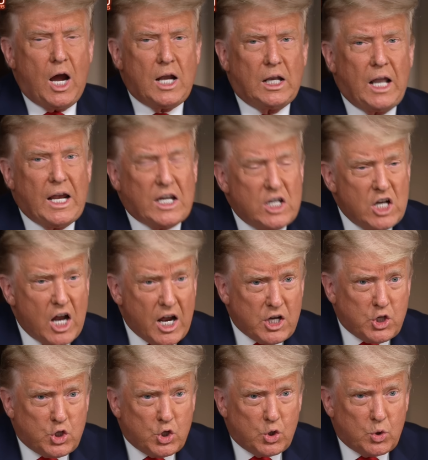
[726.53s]
I'd like
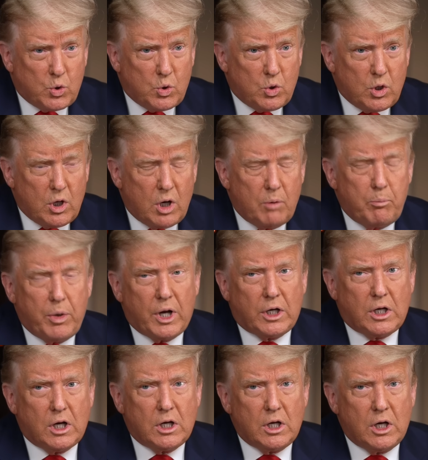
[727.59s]
not to, but
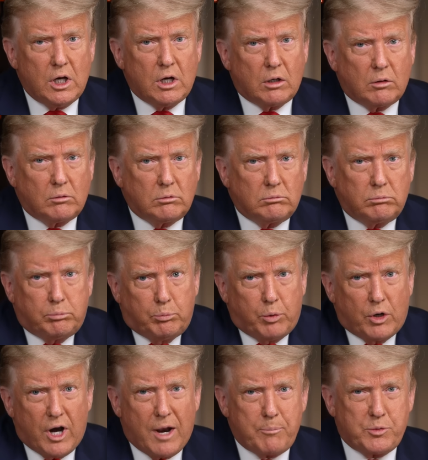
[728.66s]
you know,
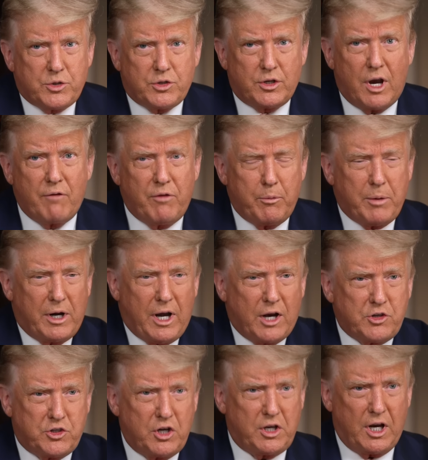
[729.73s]
perhaps everybody
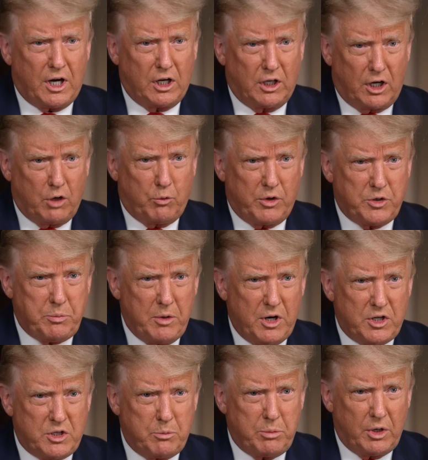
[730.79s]
has to take a little
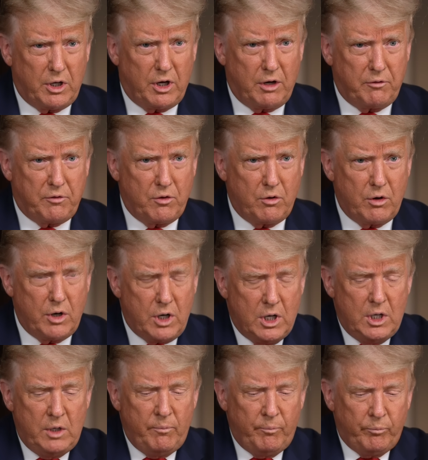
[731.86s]
responsibility for it.
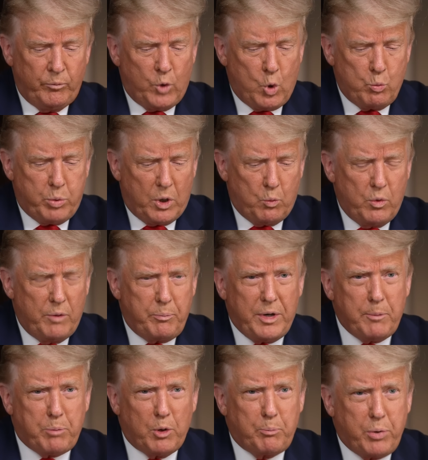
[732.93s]
But when
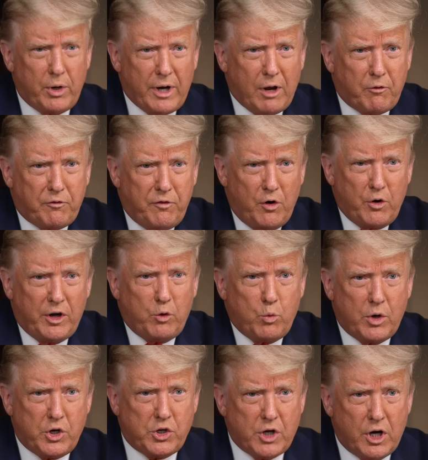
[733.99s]
people put out phony
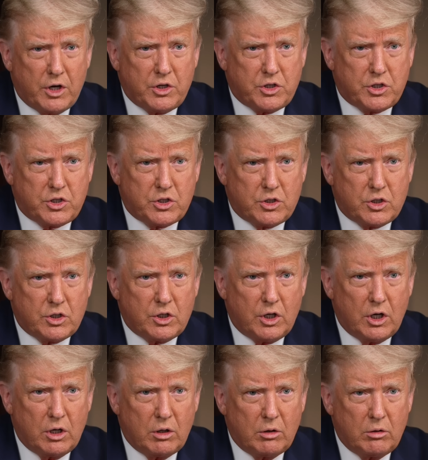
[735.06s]
witch hunts,
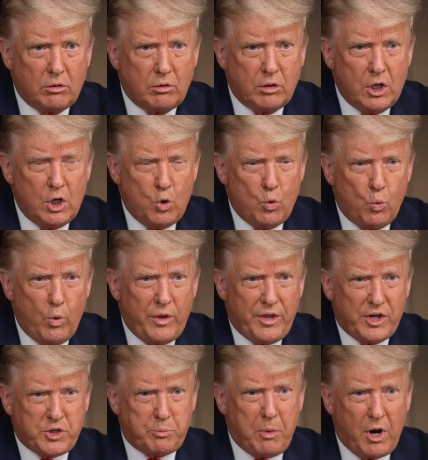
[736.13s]
you know, when
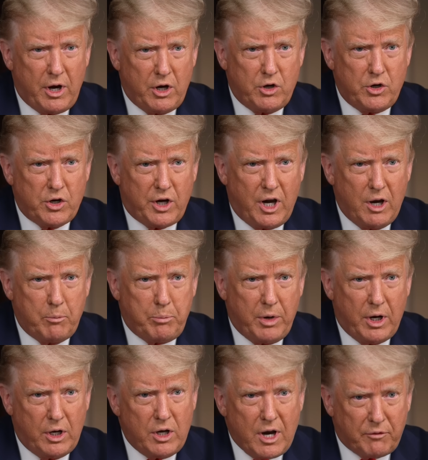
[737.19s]
they spy on your
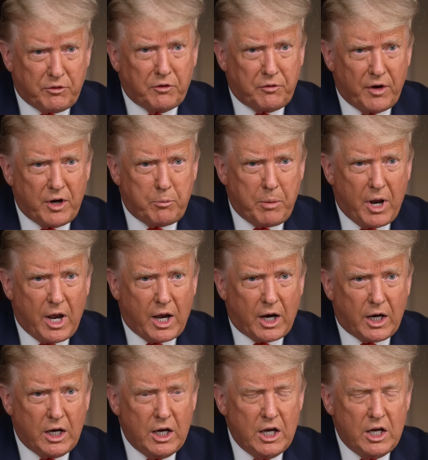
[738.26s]
campaign, you have to fight
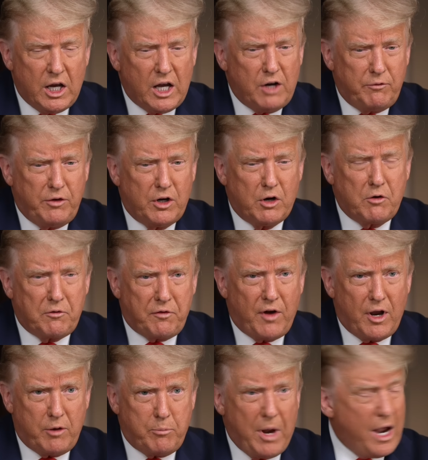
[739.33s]
back. And if you don't
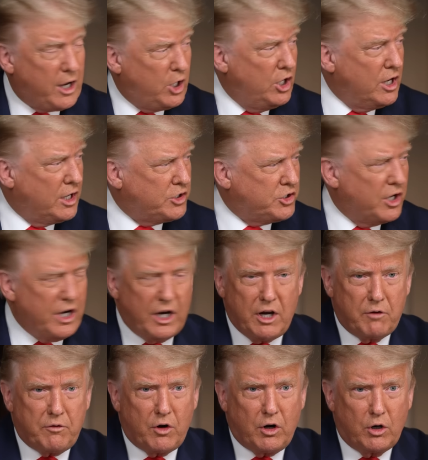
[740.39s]
fight back, you're not sitting
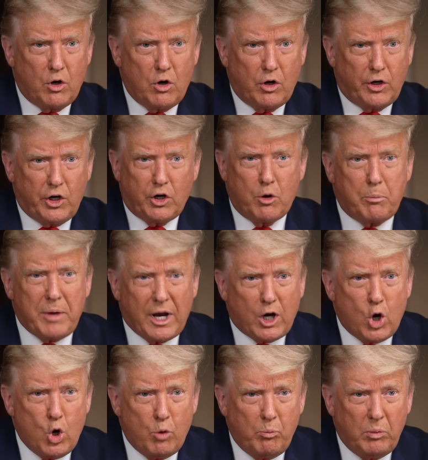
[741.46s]
here very long. You go back
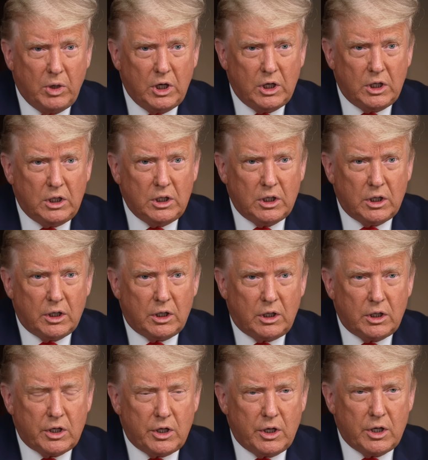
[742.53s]
home.
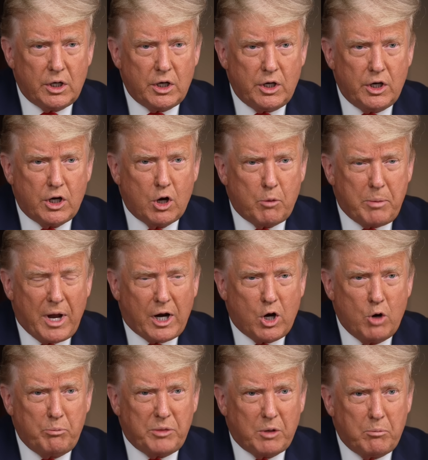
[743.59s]
You go back
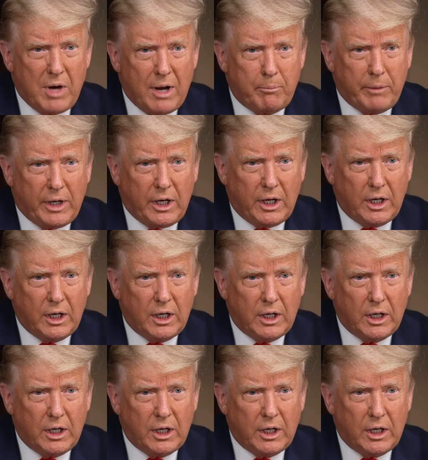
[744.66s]
home to mommy.